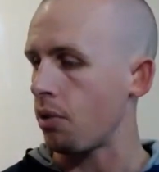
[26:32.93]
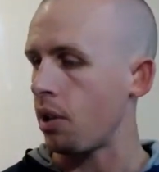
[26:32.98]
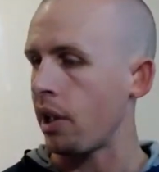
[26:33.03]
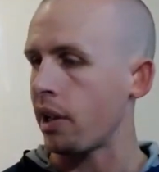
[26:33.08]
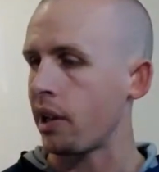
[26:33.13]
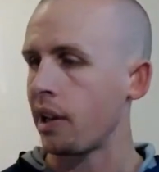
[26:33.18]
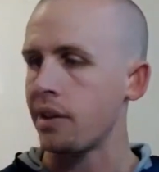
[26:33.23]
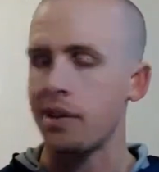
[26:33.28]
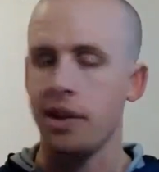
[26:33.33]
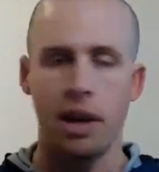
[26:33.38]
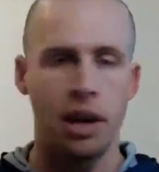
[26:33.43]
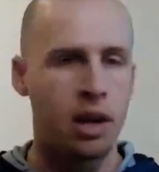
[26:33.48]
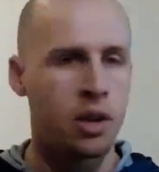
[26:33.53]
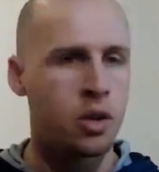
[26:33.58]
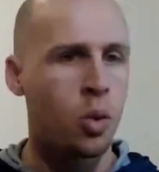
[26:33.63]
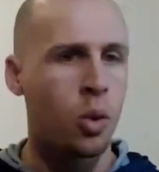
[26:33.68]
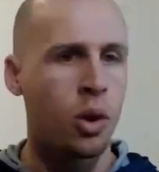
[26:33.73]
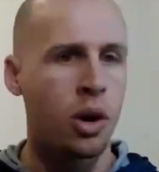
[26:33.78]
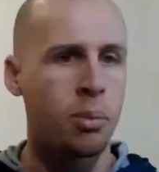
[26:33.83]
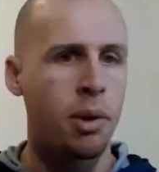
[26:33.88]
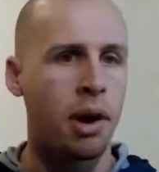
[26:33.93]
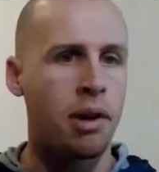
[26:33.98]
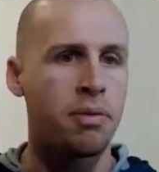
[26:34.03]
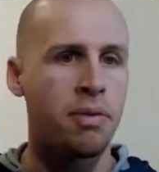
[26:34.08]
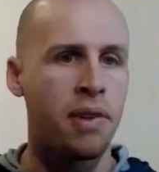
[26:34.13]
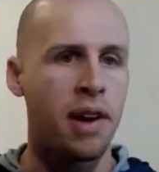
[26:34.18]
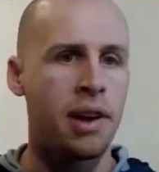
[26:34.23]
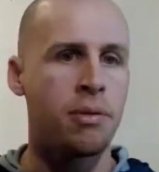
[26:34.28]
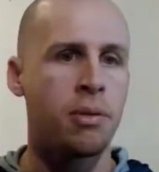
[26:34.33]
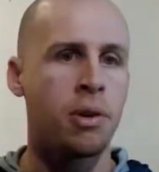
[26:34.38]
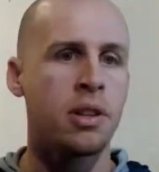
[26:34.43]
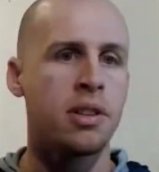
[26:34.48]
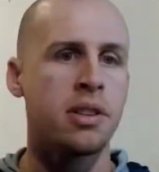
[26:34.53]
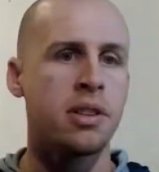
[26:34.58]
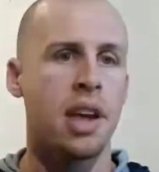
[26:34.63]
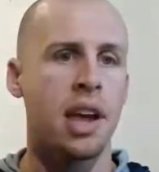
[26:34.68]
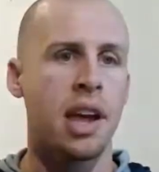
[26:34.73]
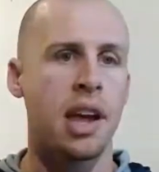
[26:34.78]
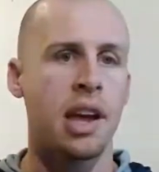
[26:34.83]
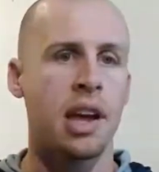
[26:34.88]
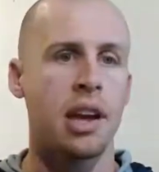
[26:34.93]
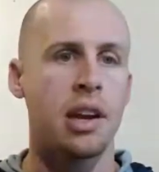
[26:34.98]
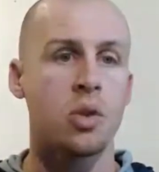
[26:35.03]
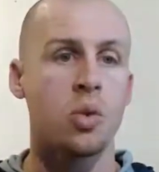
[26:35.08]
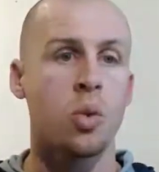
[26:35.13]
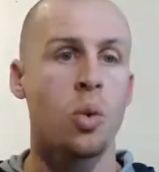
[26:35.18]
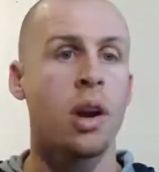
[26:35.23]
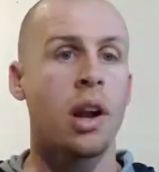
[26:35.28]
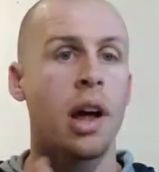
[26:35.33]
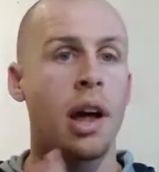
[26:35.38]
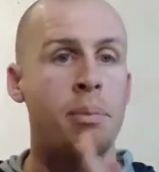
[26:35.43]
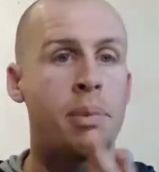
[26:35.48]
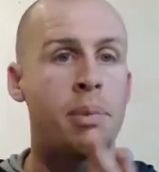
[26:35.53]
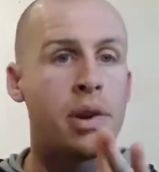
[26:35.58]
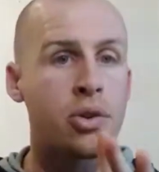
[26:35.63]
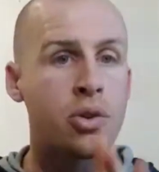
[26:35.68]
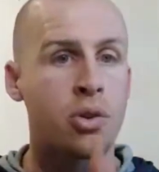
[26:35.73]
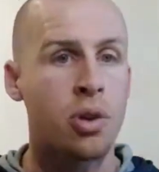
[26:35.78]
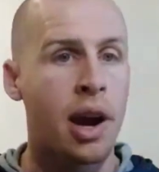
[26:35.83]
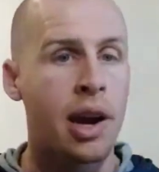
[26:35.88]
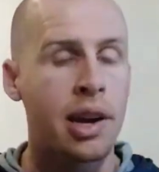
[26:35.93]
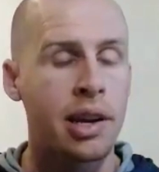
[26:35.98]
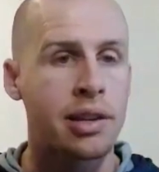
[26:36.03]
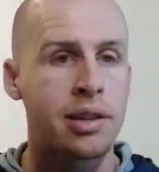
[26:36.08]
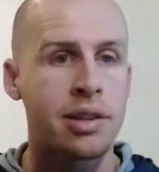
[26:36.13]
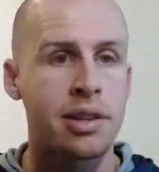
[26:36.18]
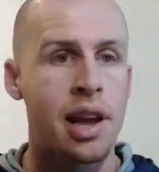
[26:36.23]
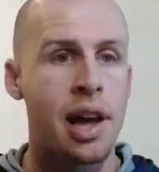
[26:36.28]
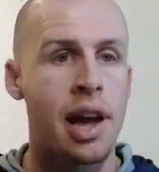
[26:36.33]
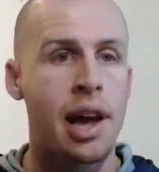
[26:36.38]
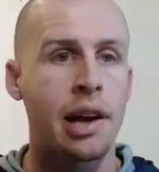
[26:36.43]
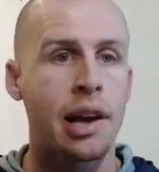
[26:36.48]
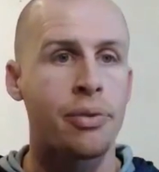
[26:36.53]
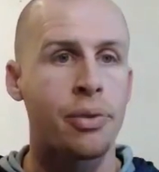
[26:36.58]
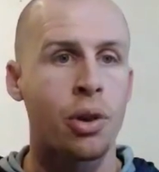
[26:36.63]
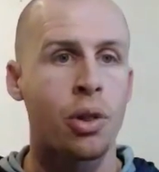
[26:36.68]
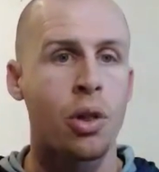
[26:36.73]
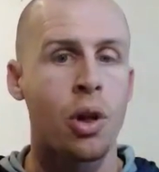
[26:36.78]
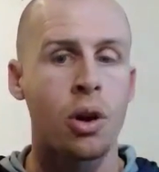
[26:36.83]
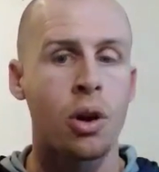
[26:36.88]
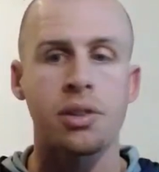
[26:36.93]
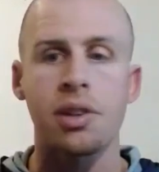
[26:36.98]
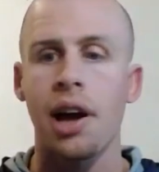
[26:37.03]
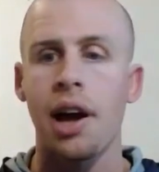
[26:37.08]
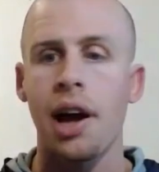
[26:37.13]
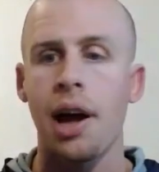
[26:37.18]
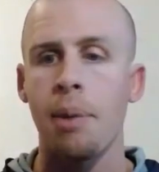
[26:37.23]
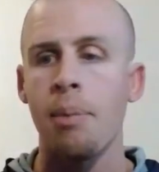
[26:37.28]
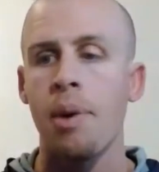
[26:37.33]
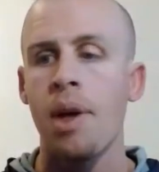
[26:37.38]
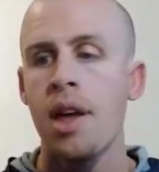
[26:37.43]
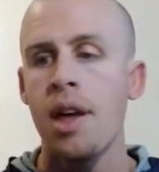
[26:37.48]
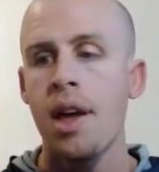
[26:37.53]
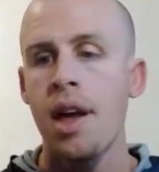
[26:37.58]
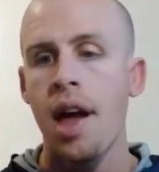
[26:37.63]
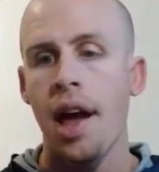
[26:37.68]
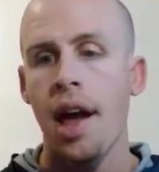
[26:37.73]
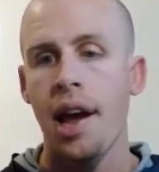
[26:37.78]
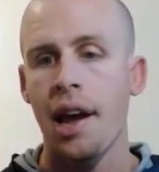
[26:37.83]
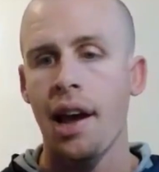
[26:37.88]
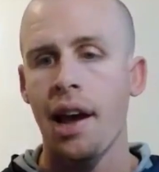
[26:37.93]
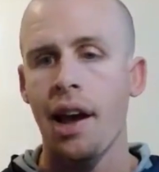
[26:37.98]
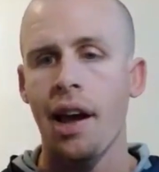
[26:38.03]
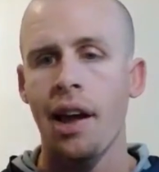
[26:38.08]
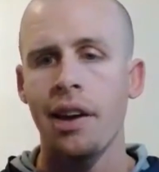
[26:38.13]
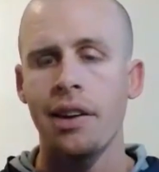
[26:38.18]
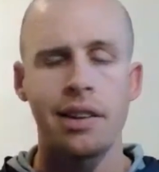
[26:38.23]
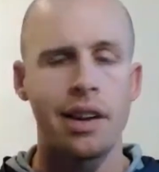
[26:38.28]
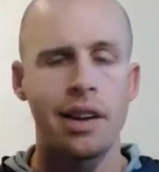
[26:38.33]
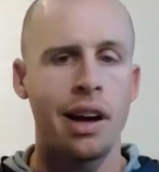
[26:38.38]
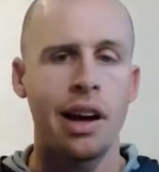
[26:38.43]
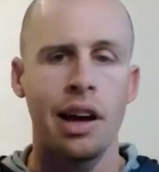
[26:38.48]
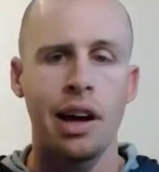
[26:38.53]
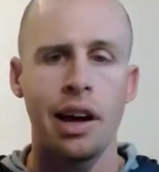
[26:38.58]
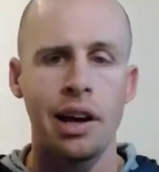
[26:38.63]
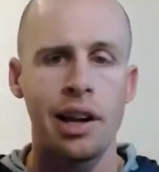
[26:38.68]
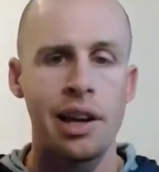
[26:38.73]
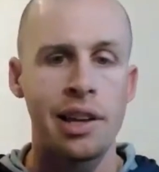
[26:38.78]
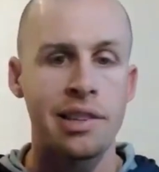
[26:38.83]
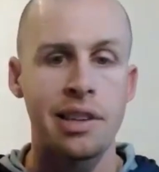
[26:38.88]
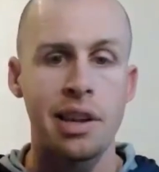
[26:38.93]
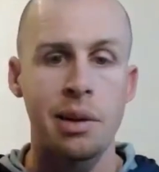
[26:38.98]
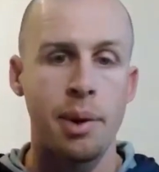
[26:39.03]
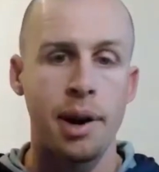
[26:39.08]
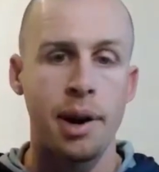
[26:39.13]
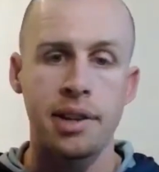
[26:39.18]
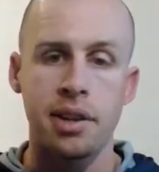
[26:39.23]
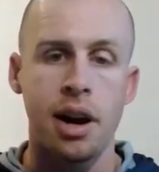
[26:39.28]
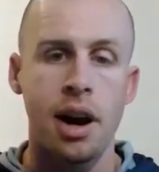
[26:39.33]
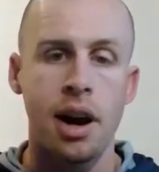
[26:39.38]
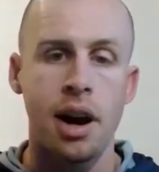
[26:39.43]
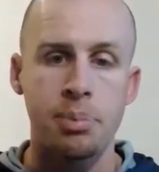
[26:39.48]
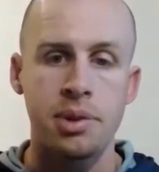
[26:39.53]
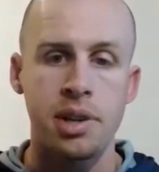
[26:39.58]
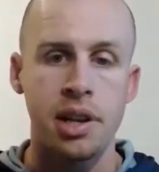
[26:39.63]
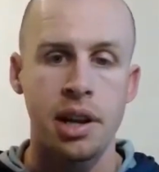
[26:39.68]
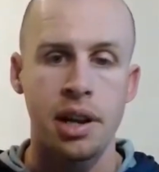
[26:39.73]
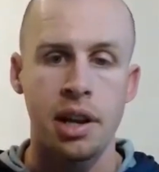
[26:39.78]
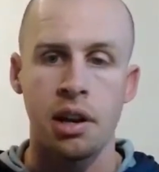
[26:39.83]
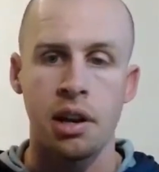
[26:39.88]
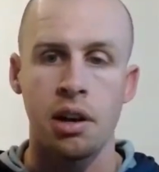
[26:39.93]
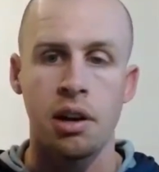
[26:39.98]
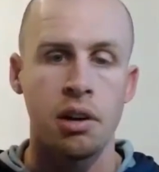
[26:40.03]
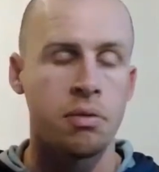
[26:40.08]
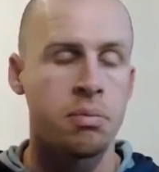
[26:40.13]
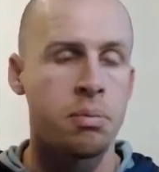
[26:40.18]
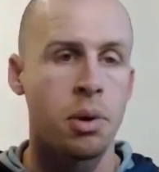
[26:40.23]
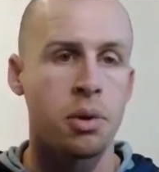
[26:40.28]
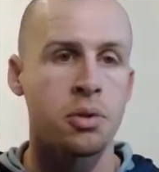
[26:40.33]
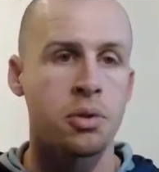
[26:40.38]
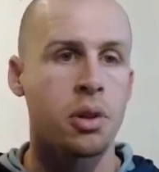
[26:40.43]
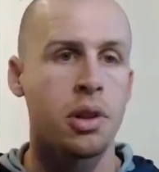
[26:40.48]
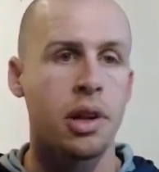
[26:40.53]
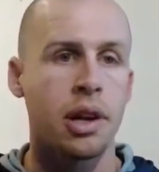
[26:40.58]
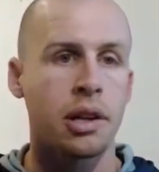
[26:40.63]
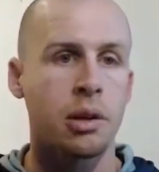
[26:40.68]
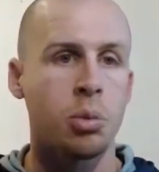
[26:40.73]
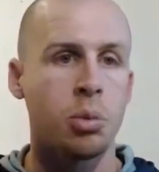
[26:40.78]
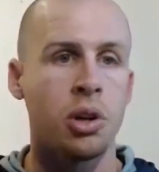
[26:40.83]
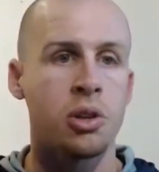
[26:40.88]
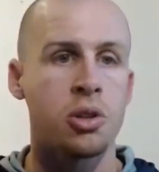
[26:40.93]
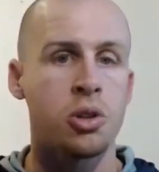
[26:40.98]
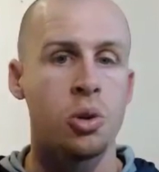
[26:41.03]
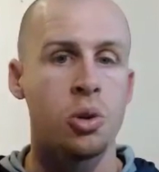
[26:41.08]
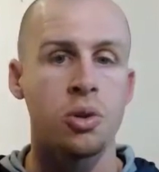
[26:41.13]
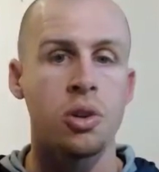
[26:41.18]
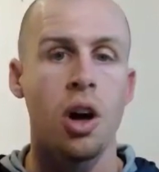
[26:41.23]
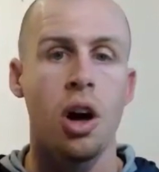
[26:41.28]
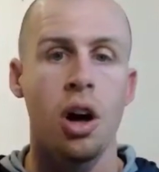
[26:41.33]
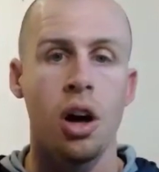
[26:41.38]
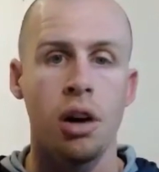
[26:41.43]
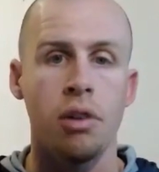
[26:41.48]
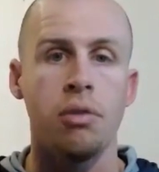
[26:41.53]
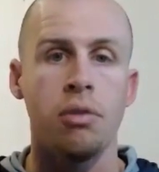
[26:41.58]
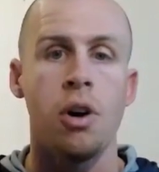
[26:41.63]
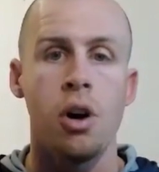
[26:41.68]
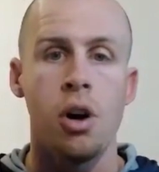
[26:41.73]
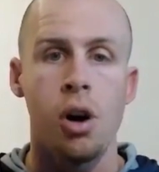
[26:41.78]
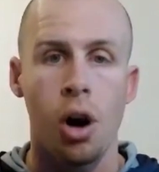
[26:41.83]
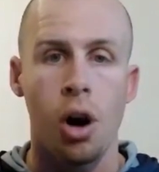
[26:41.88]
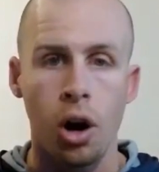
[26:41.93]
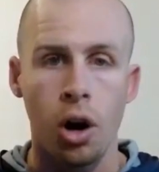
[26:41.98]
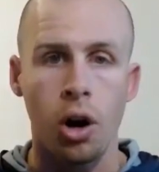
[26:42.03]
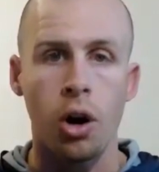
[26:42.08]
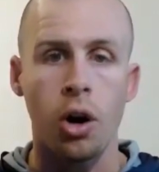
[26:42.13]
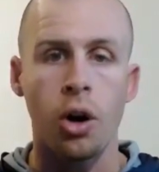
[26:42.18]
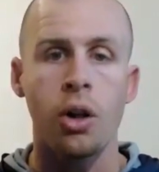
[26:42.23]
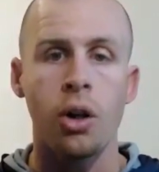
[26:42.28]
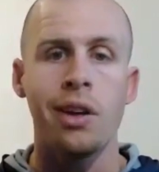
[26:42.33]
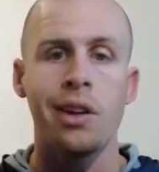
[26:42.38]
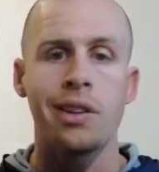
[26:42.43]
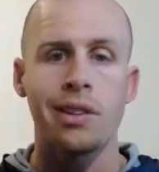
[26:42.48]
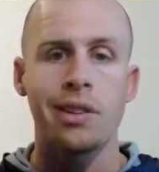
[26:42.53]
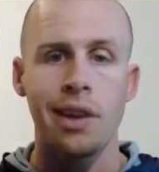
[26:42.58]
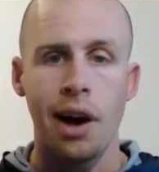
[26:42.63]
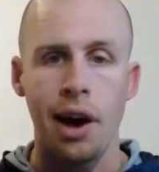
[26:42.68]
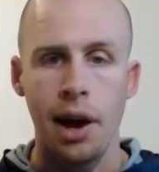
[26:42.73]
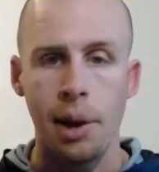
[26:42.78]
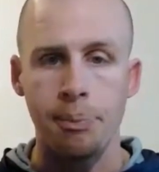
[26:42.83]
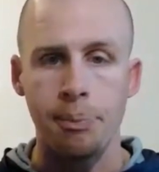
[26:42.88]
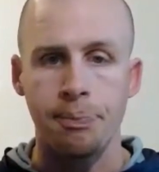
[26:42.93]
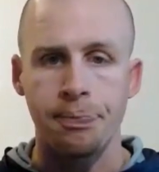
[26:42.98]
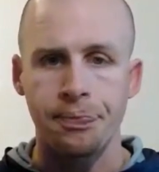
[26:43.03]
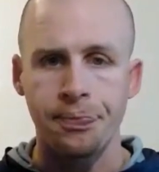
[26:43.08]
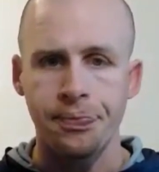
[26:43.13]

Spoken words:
Like I said, it's one of my favorites, and it's one I've been trying to snag for a long time, and it's in my top 10 of most collectible issues of all time.